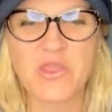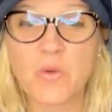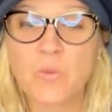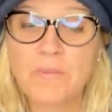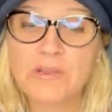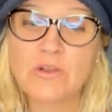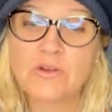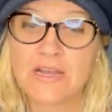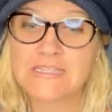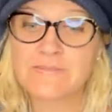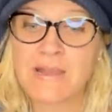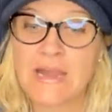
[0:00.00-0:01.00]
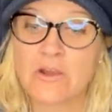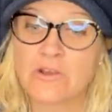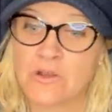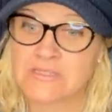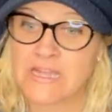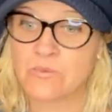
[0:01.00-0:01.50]
The woman who cuts my hair
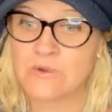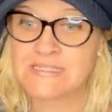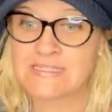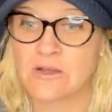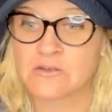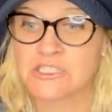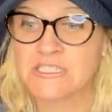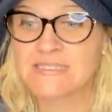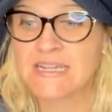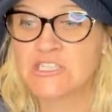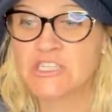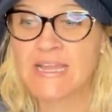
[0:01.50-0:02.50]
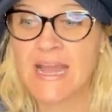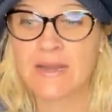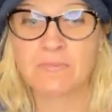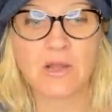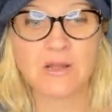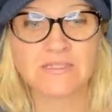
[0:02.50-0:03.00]
knows I resell. She said she had
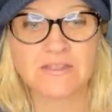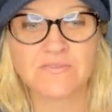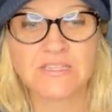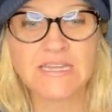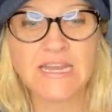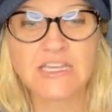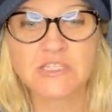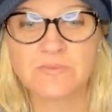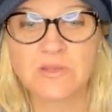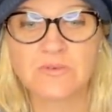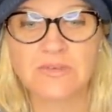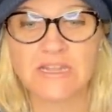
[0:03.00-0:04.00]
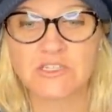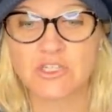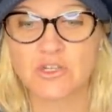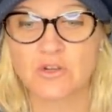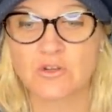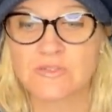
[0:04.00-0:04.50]
a box of Teenage Mutant Ninja
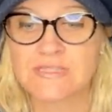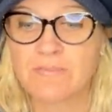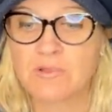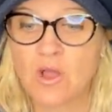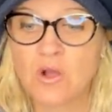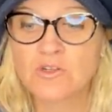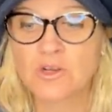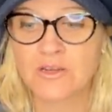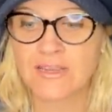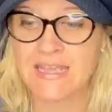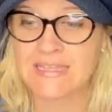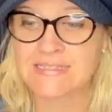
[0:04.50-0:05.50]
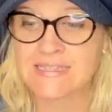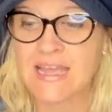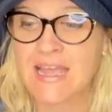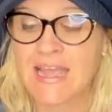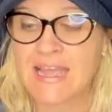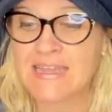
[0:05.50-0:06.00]
Turtles that belonged to her kids,
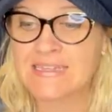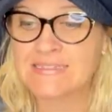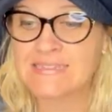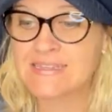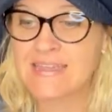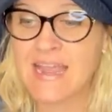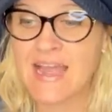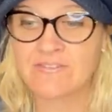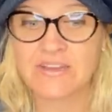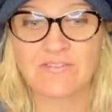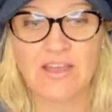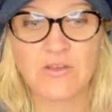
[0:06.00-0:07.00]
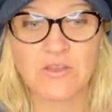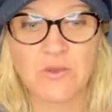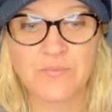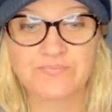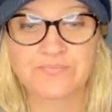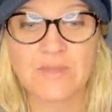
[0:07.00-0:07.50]
and did they have any
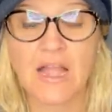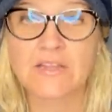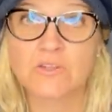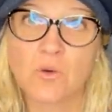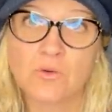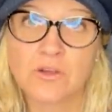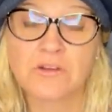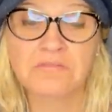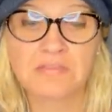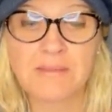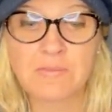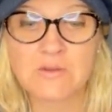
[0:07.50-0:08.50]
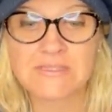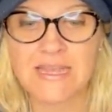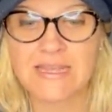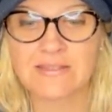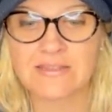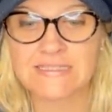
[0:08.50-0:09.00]
value? I told her they most
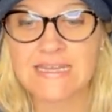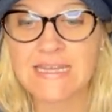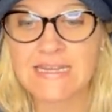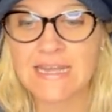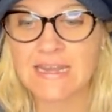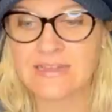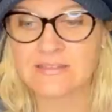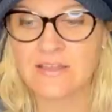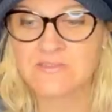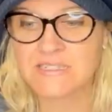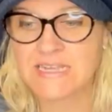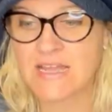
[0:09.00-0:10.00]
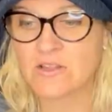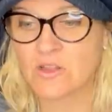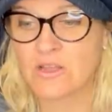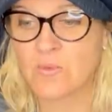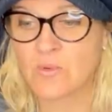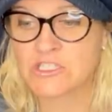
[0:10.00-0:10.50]
likely did, and I'd love to take a
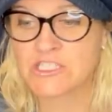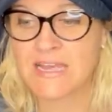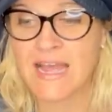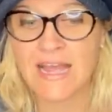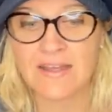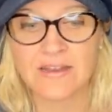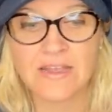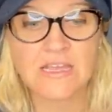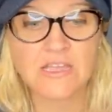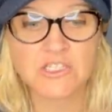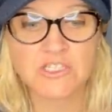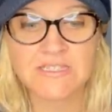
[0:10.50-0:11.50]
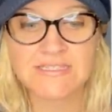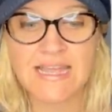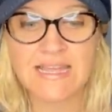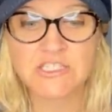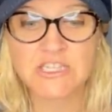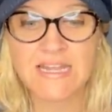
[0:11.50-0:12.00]
look at what she had. She
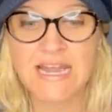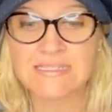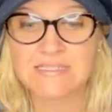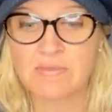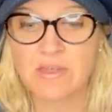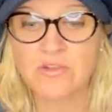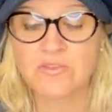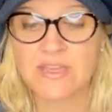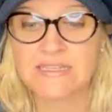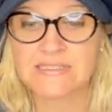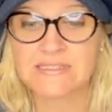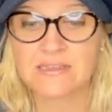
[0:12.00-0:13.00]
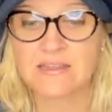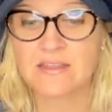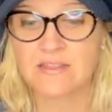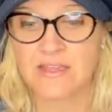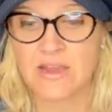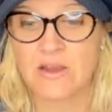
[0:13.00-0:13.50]
said she had some other things
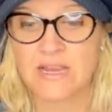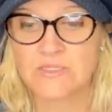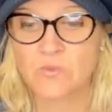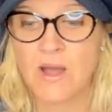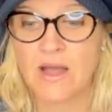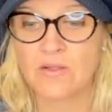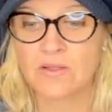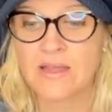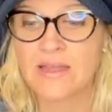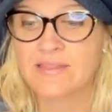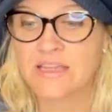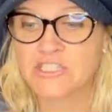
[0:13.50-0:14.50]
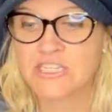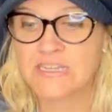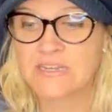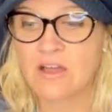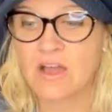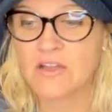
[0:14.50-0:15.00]
there as well, that she
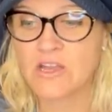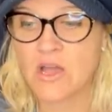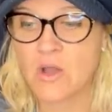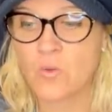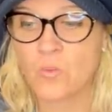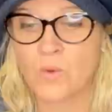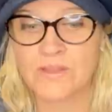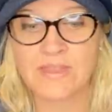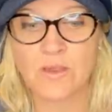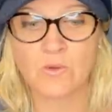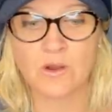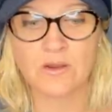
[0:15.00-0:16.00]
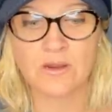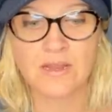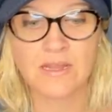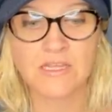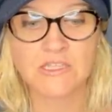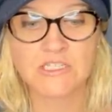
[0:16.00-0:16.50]
did not know what they were.
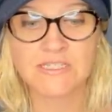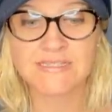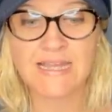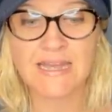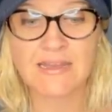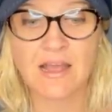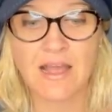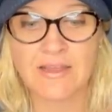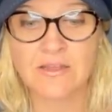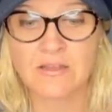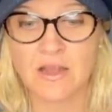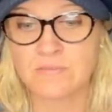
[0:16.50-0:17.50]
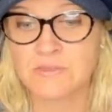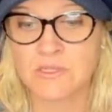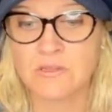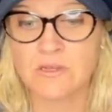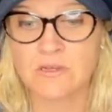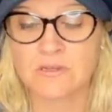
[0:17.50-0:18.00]
She said I could come to
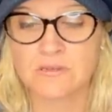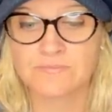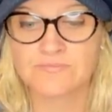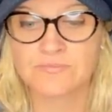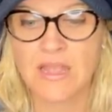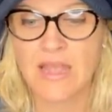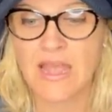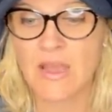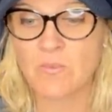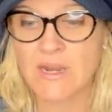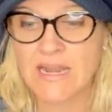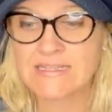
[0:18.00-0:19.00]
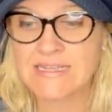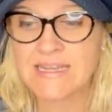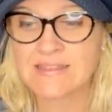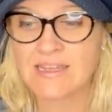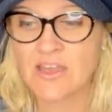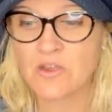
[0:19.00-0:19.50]
look. And when I
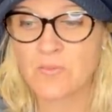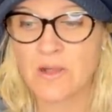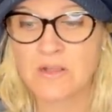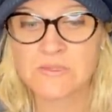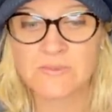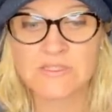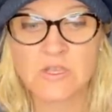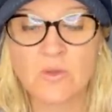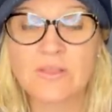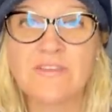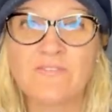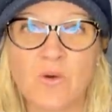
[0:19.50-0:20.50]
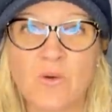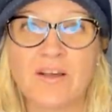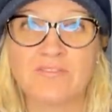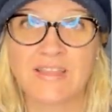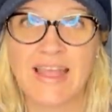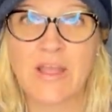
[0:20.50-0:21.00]
did, the other box was totally full
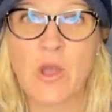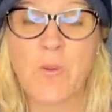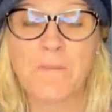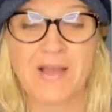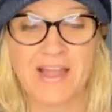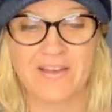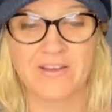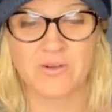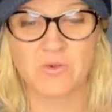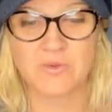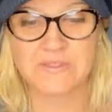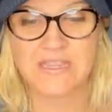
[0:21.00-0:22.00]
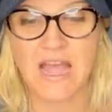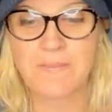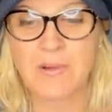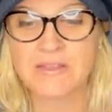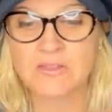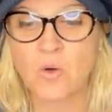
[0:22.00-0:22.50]
of Lego Bionicles. I
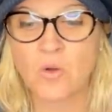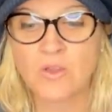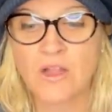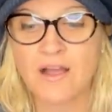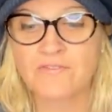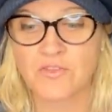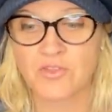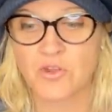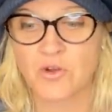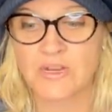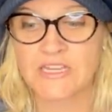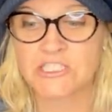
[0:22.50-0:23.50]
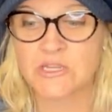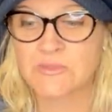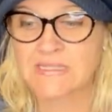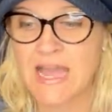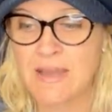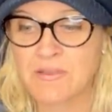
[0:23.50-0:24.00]
bought the whole lot for thirty dollars. She
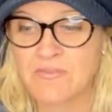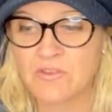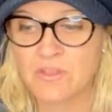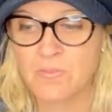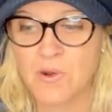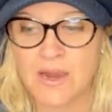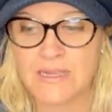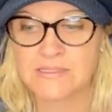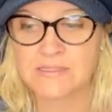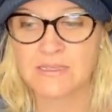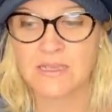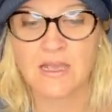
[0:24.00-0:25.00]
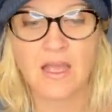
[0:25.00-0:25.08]
was happy for the price.